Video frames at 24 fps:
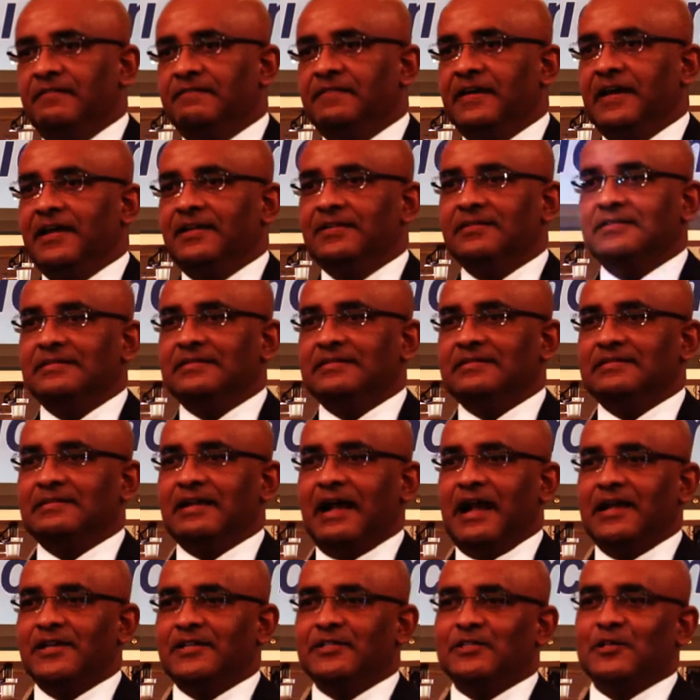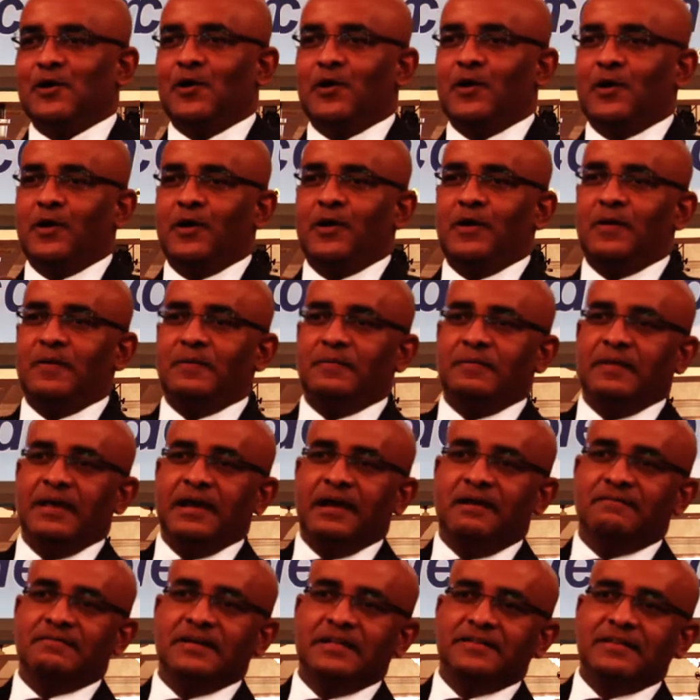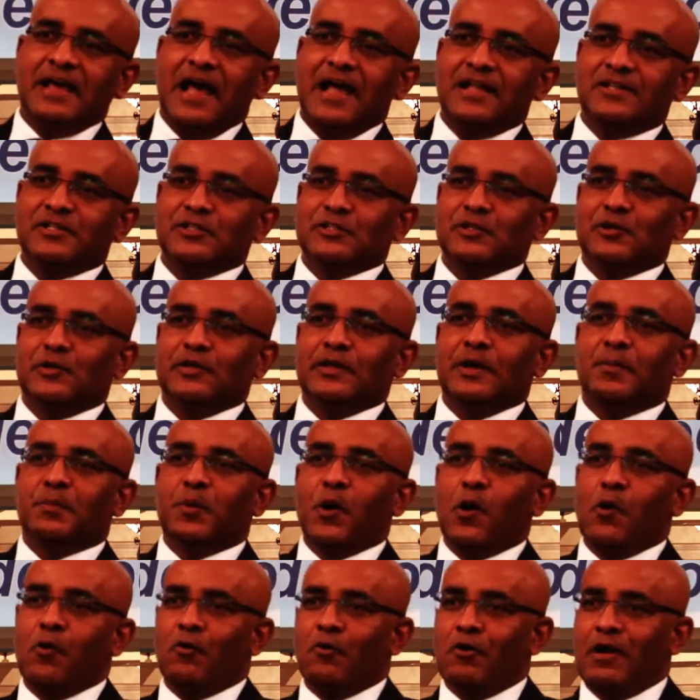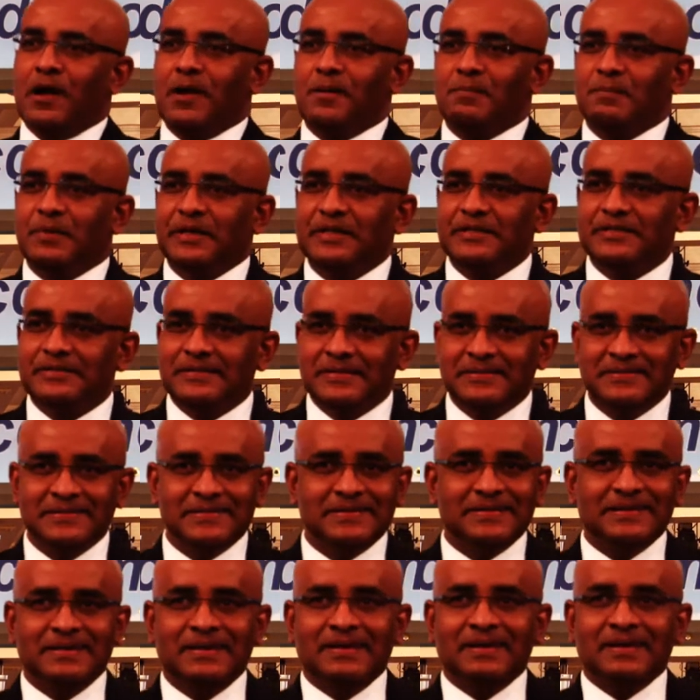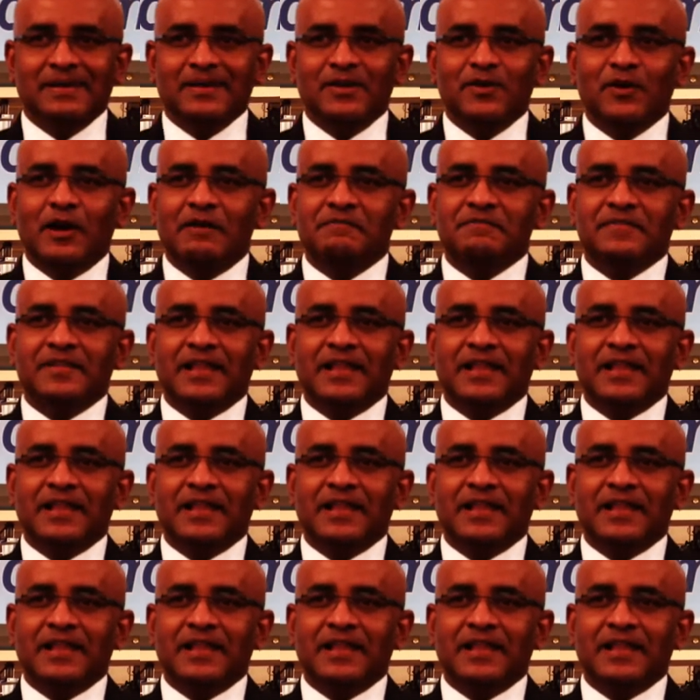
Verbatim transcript: event, I saw they have a dance on the program, but you have